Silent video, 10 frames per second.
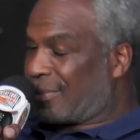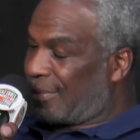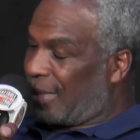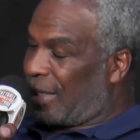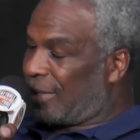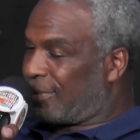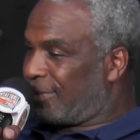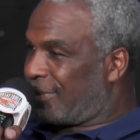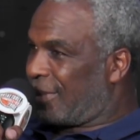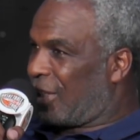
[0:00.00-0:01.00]
But
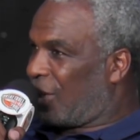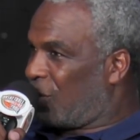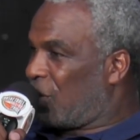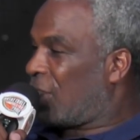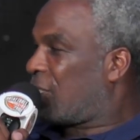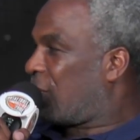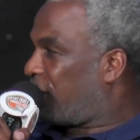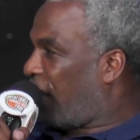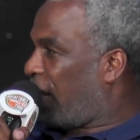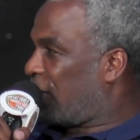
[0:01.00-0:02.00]
you know, when you get to the
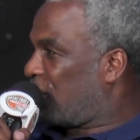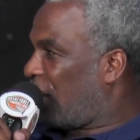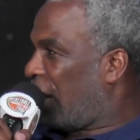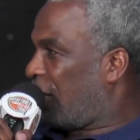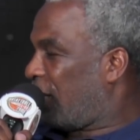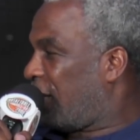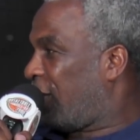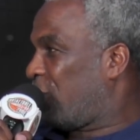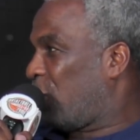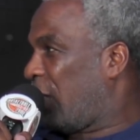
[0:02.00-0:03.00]
finals, you got to, you
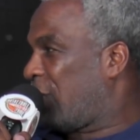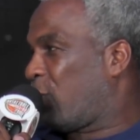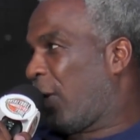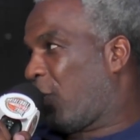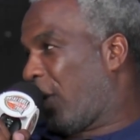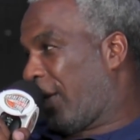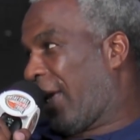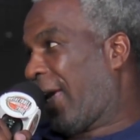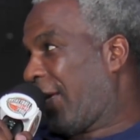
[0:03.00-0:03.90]
know, at least win one game.